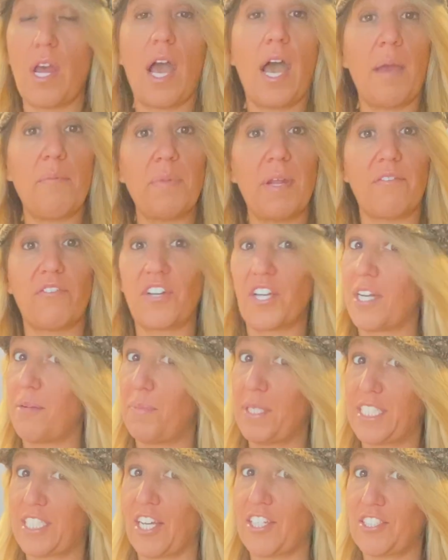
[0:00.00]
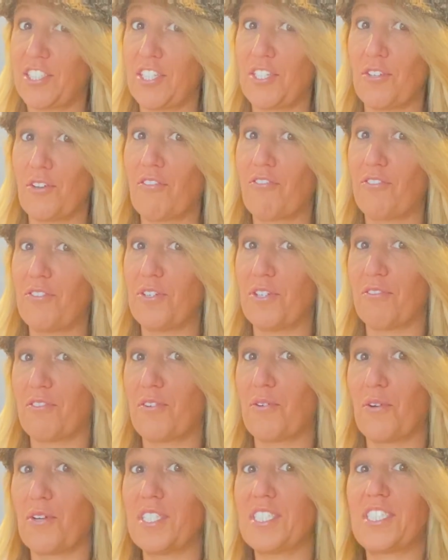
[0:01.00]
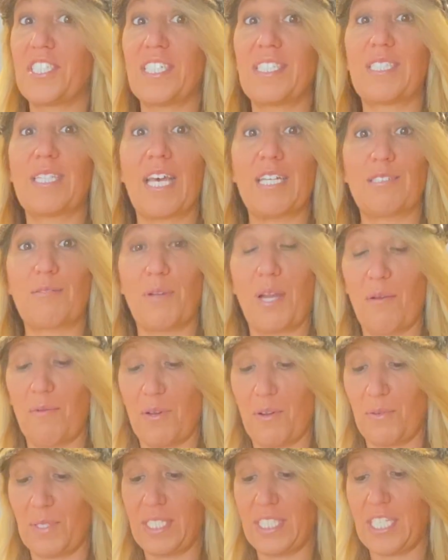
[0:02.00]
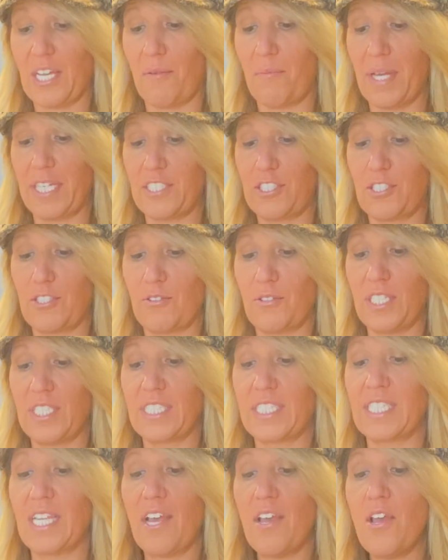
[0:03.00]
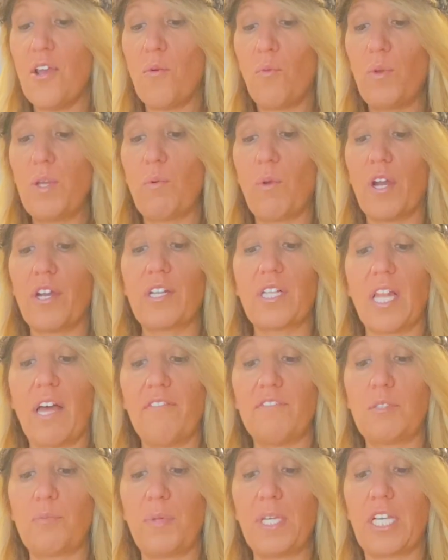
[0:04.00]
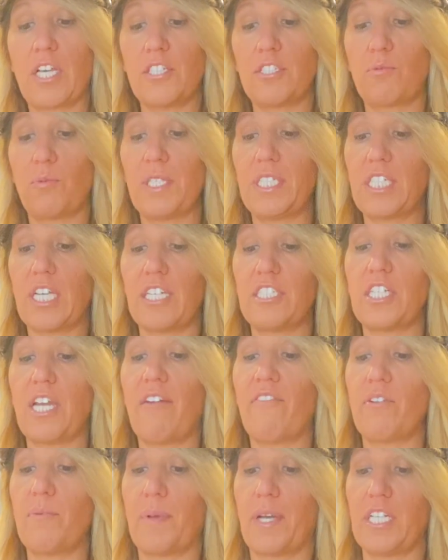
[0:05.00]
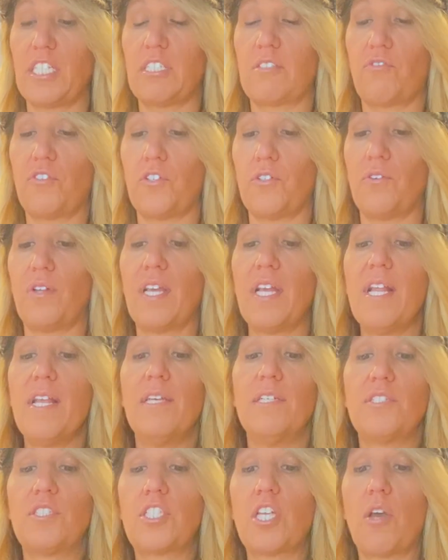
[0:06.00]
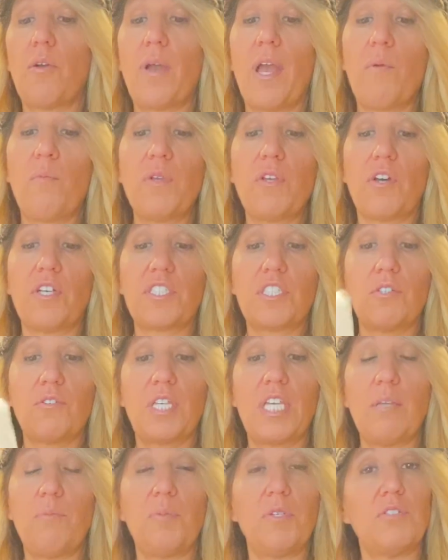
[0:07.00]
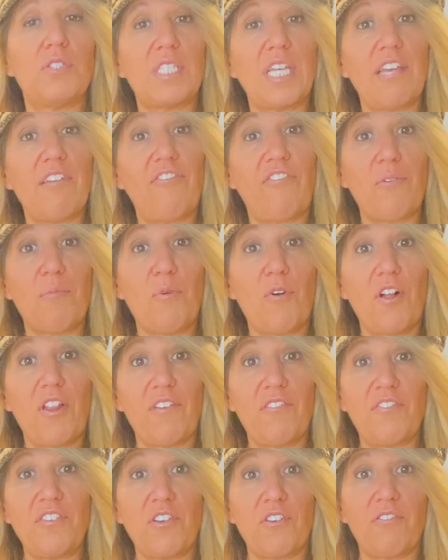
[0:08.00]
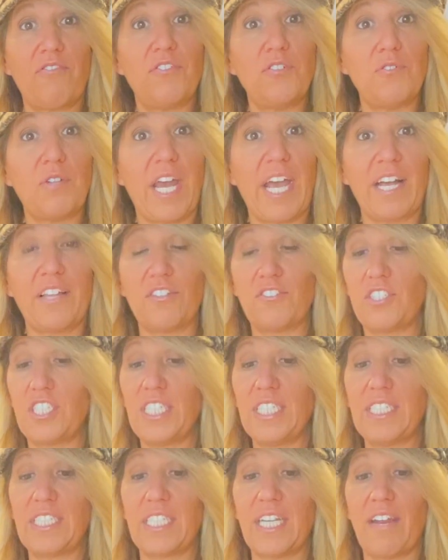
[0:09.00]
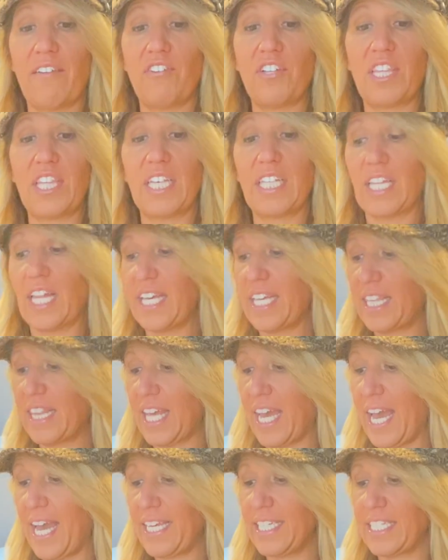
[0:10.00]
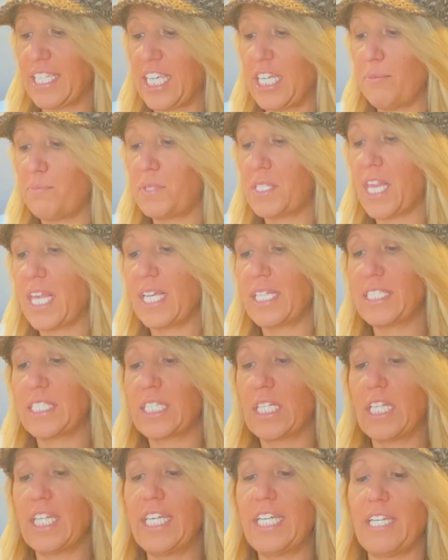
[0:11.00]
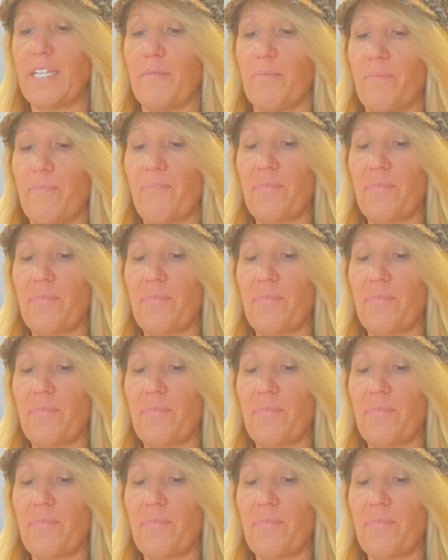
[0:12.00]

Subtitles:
I'm never gonna be touching your food, of course, just that's what I would always tell my students. We wear gloves because we touch everybody's food. So, and we also keep you safe from all of your food allergies and everything like that, and keeps things clean.